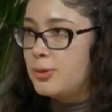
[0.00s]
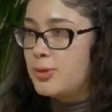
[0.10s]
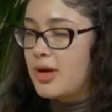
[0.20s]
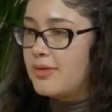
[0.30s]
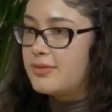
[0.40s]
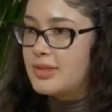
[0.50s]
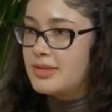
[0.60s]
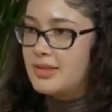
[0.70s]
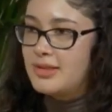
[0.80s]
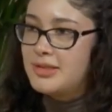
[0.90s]
look
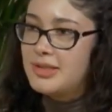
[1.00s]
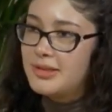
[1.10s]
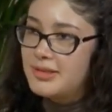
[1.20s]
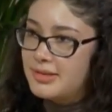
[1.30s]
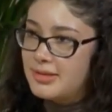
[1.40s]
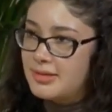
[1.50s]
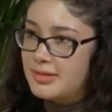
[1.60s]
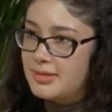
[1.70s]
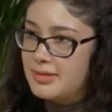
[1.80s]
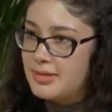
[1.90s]
after their
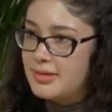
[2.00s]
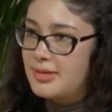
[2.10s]
children.